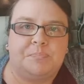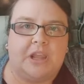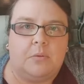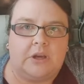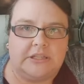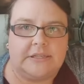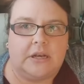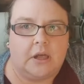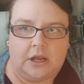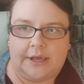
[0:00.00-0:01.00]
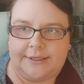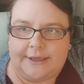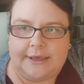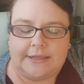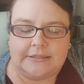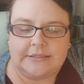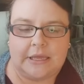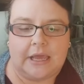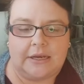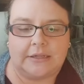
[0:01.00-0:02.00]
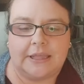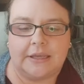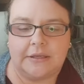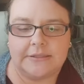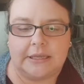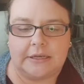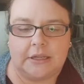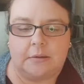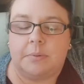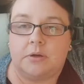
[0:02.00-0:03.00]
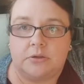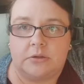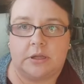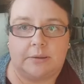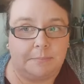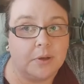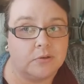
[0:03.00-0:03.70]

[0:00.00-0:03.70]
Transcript: It works a lot like that, and they use it in the upholstery,